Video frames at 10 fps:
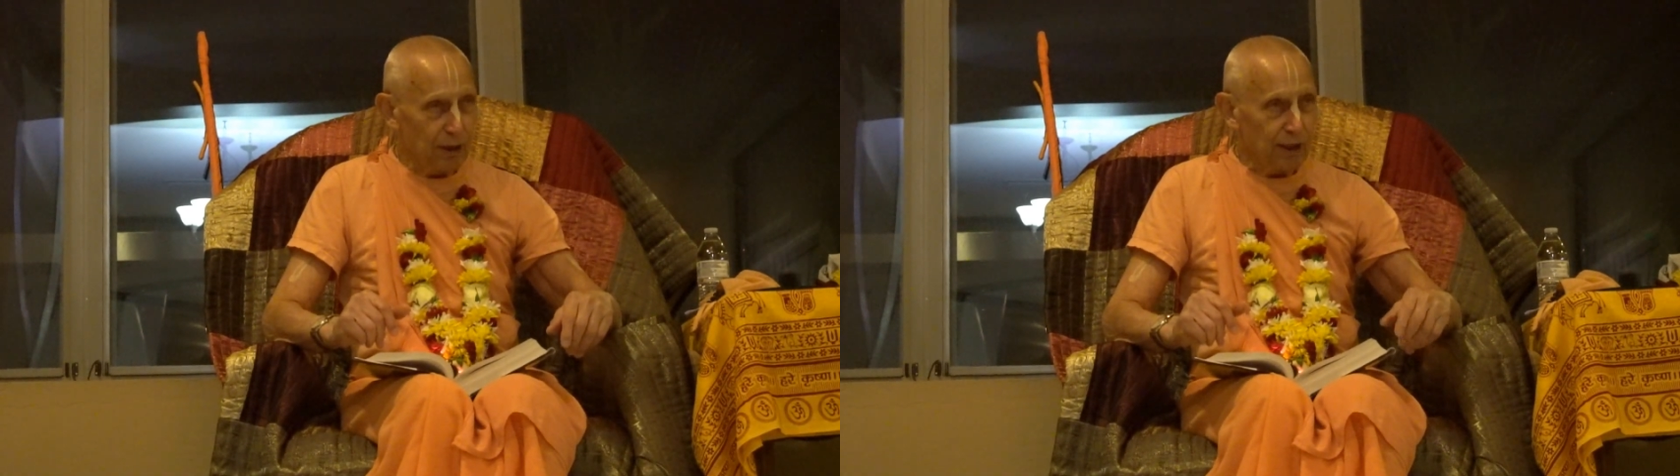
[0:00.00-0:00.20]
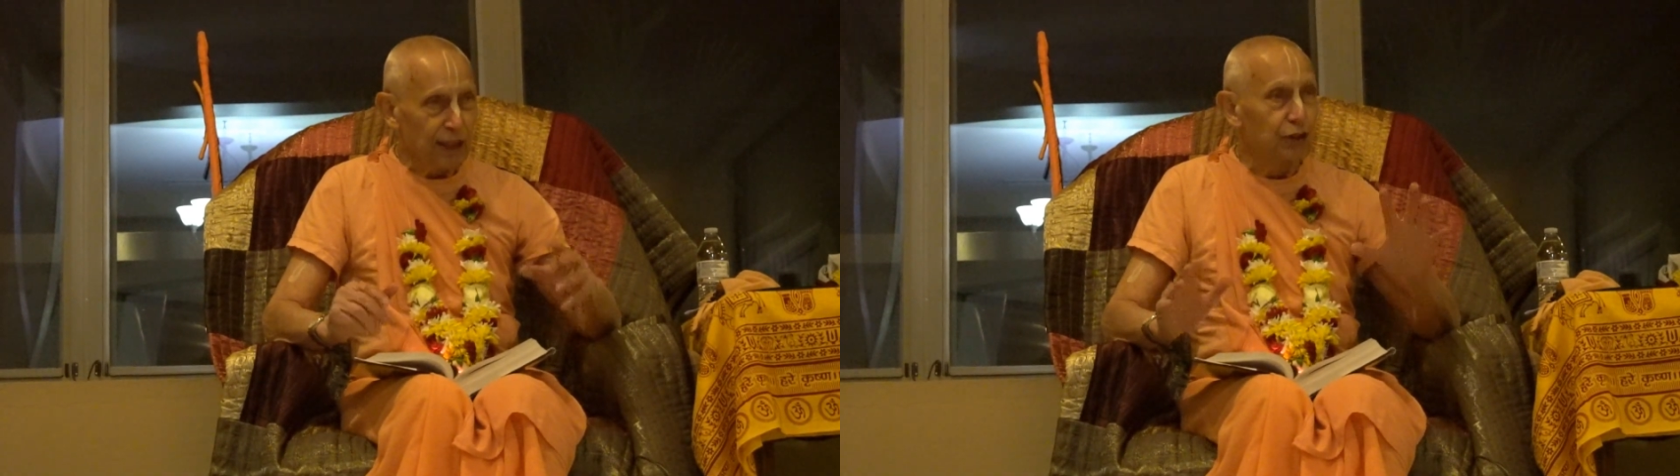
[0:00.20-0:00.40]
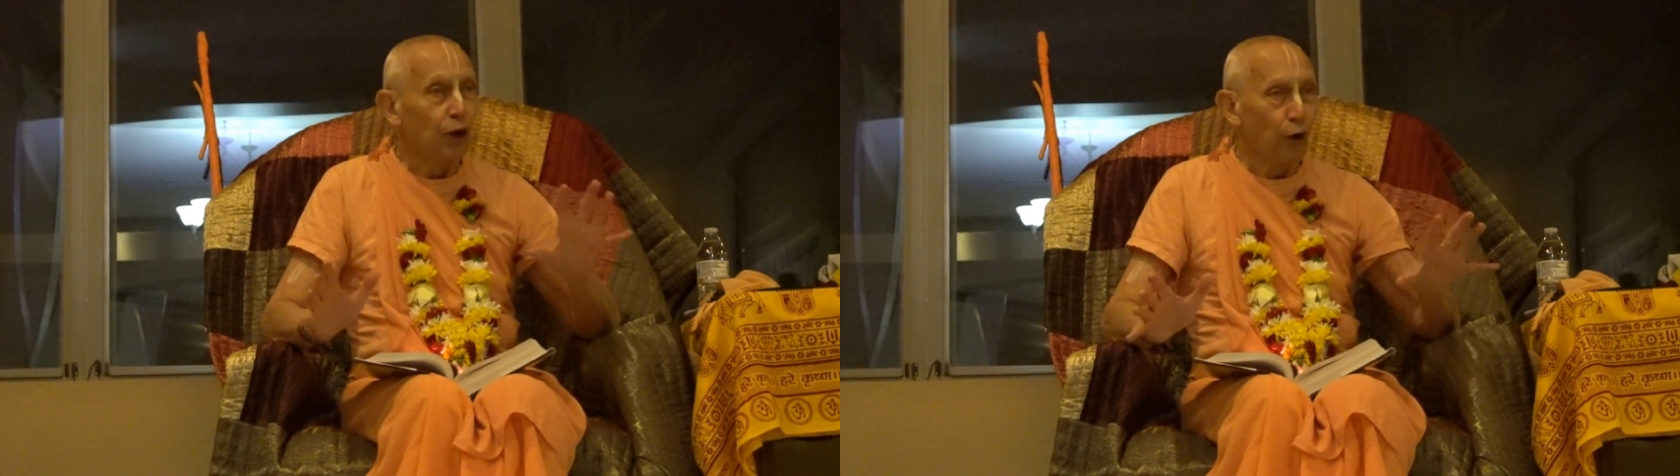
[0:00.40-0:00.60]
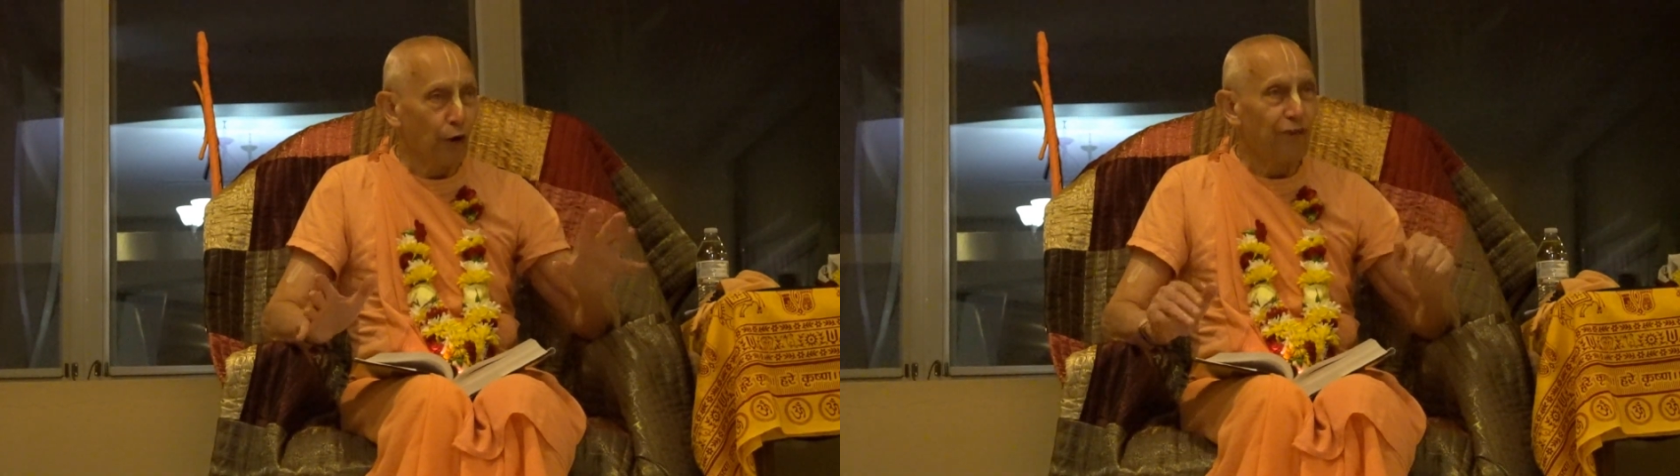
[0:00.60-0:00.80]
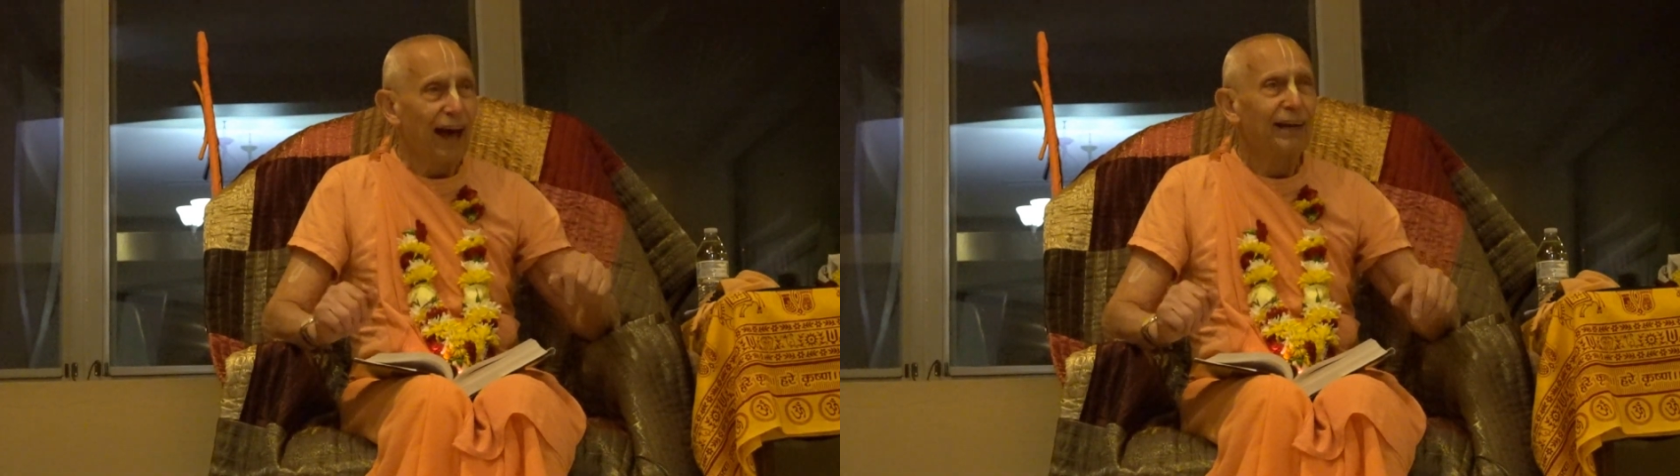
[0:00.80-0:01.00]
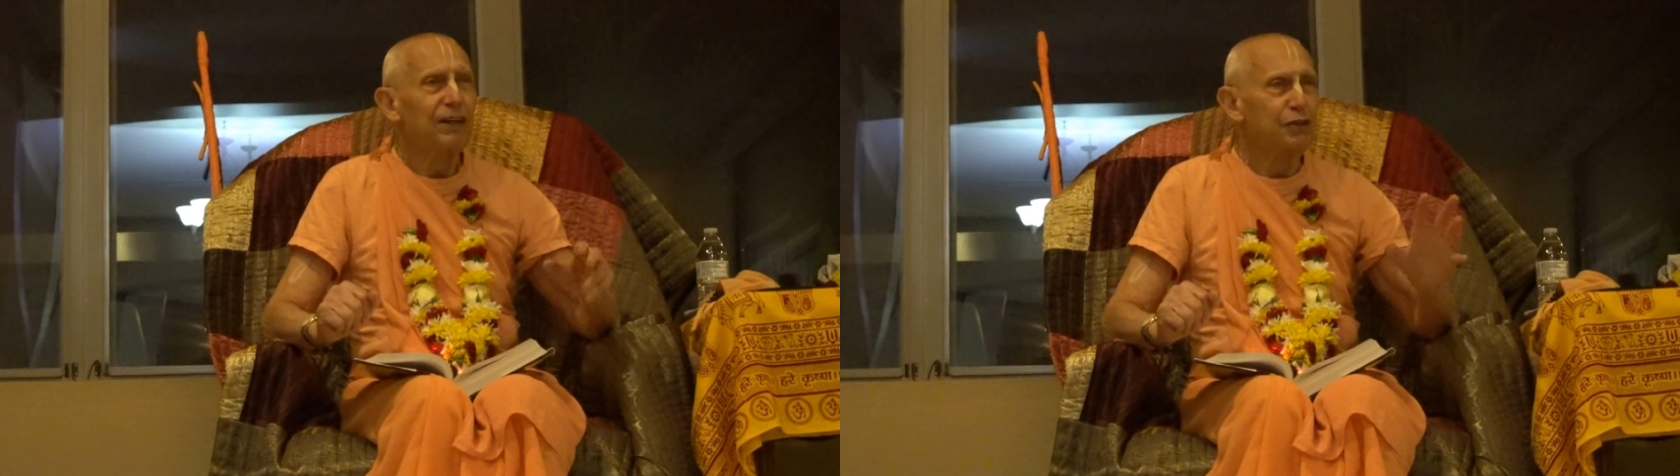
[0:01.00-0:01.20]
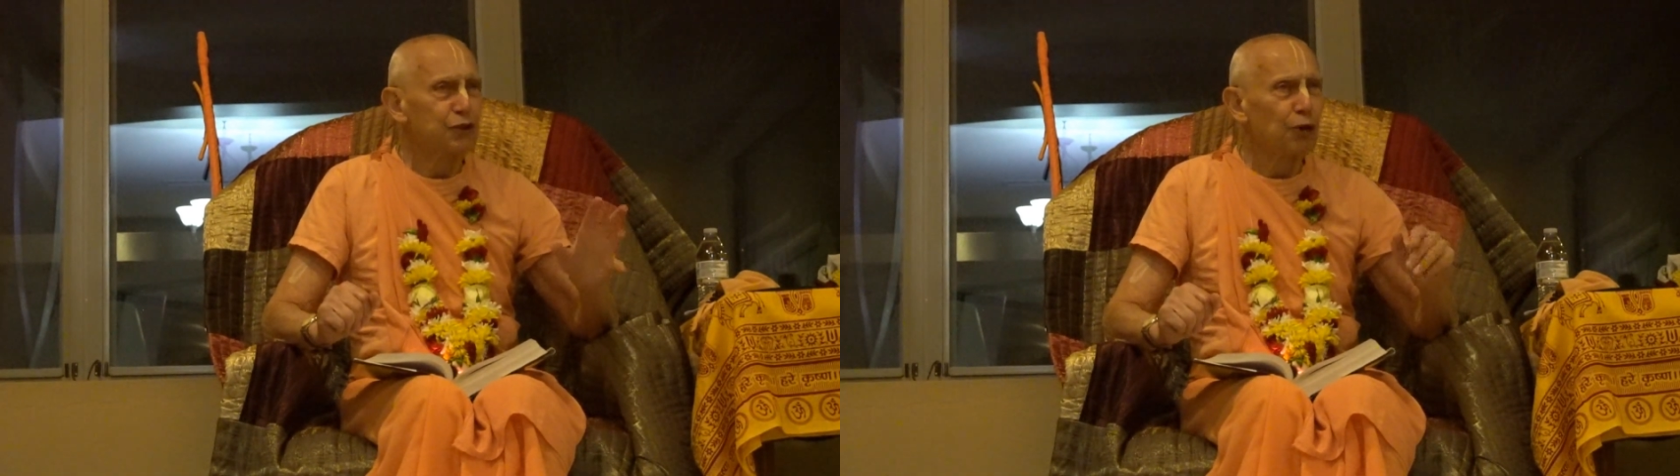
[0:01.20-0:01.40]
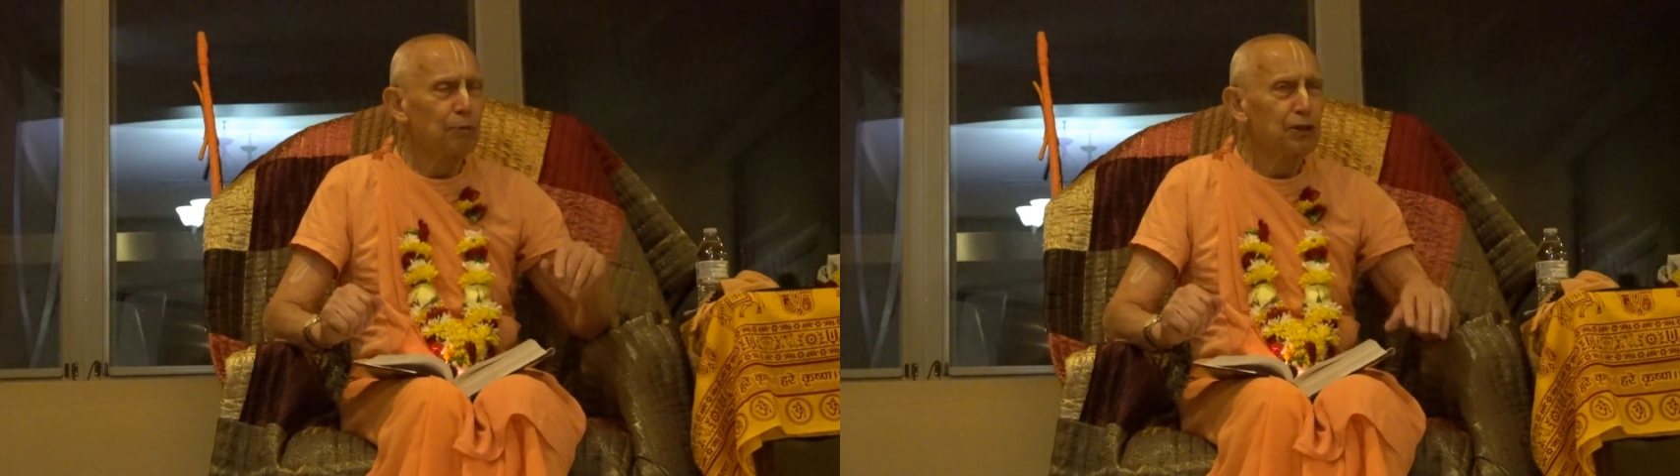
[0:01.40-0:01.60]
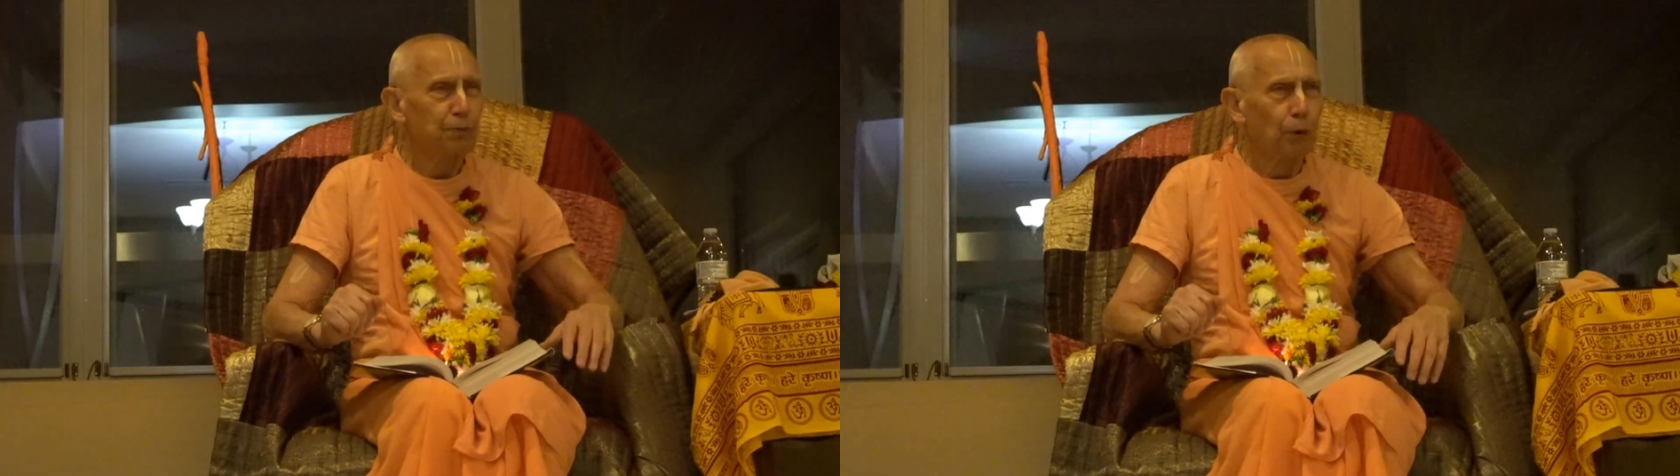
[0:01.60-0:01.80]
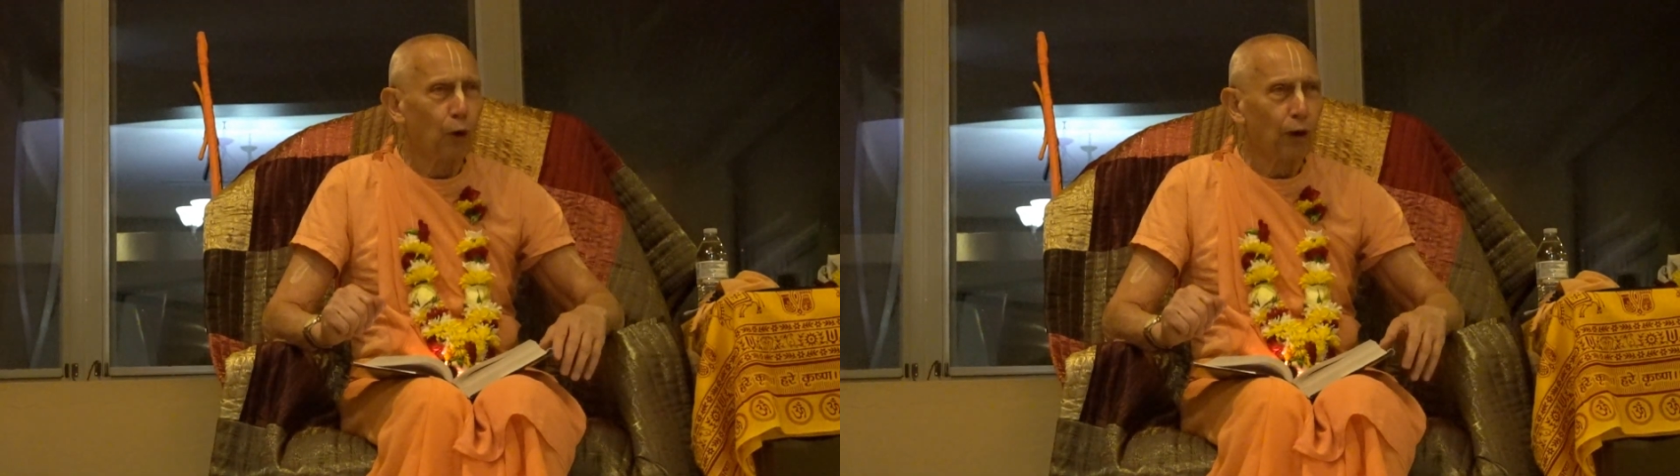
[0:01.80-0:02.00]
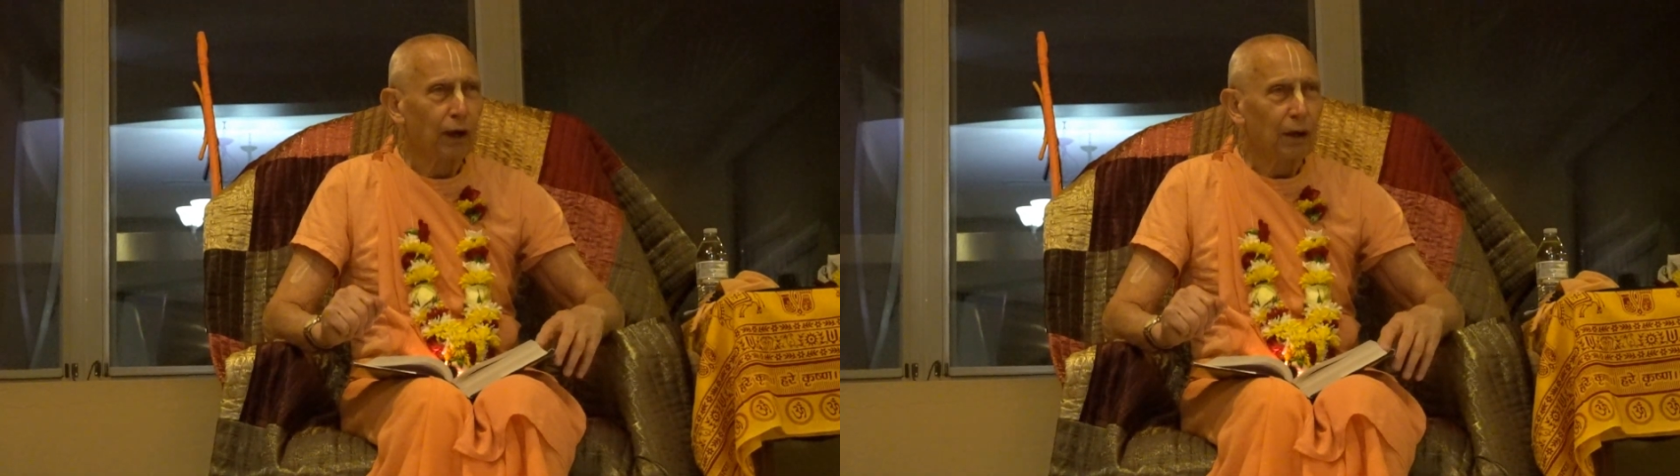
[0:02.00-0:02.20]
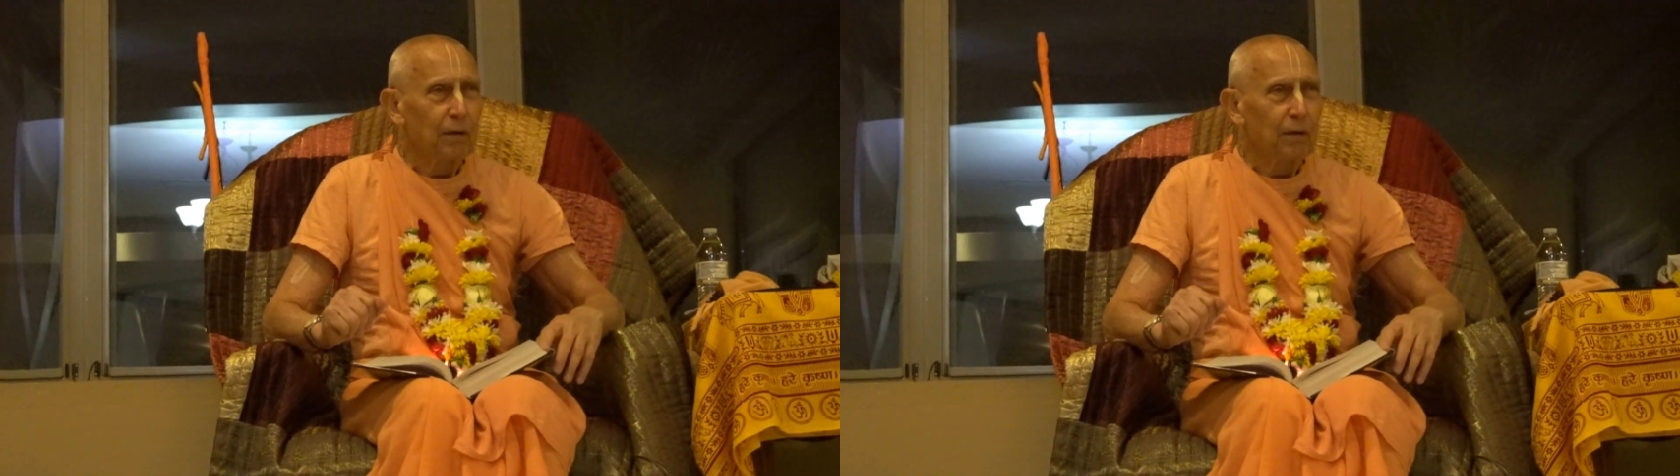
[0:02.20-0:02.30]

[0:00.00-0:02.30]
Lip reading: He is all that and so much more.